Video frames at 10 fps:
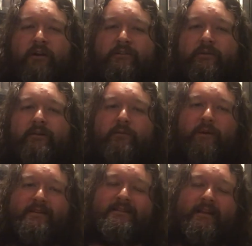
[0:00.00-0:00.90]
So even
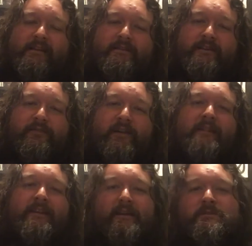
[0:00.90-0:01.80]
when Stella's
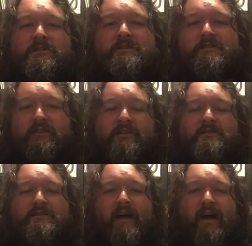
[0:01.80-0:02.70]
defending him, she's still
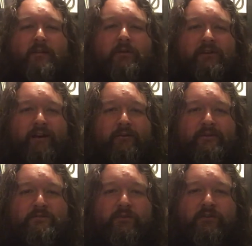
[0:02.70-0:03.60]
using that animal
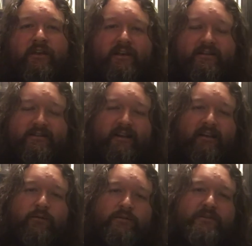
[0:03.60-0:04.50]
language, but
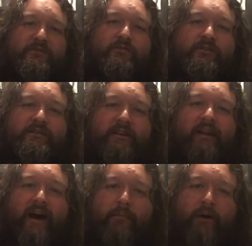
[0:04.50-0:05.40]
Stanley was as good as a
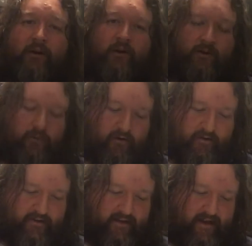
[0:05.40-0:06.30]
lamb,
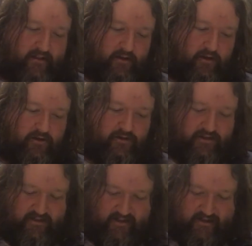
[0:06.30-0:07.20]
whereas again the
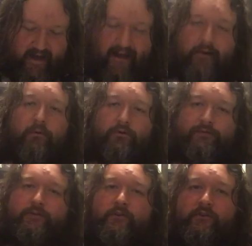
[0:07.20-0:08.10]
contrast is animal
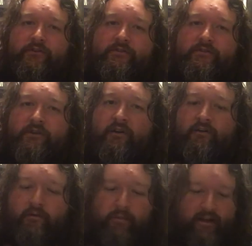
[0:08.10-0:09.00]
force
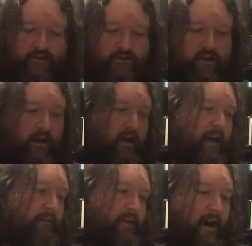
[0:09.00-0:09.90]
for Blanche.
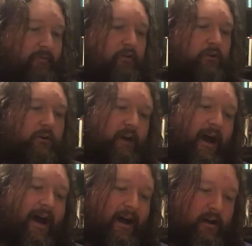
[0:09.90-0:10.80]
If you have a look
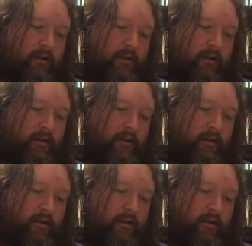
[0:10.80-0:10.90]
at